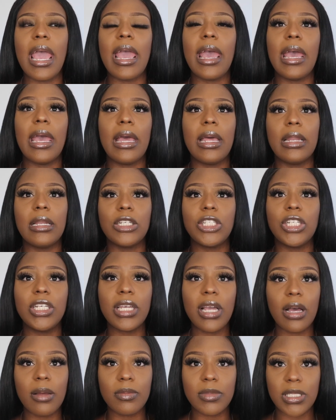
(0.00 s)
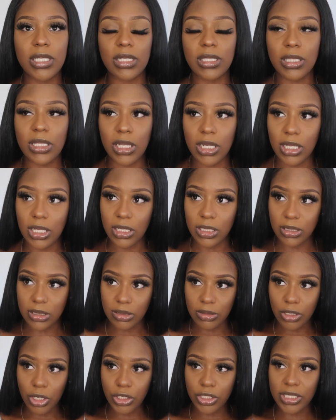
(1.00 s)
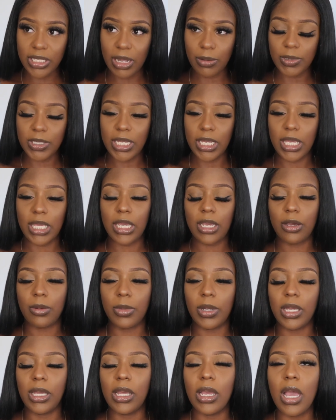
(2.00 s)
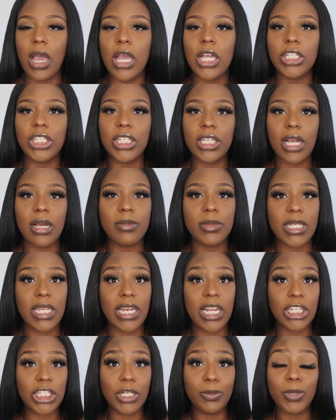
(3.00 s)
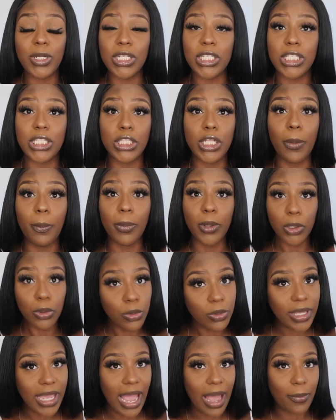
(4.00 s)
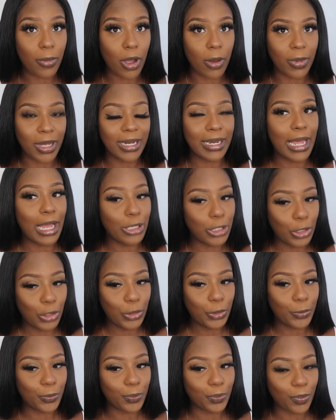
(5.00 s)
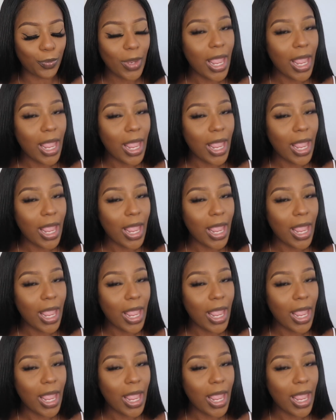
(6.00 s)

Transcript: and she comes, the nurse that was taking care of me, she comes in and she puts the blue cap on me. Now, y'all,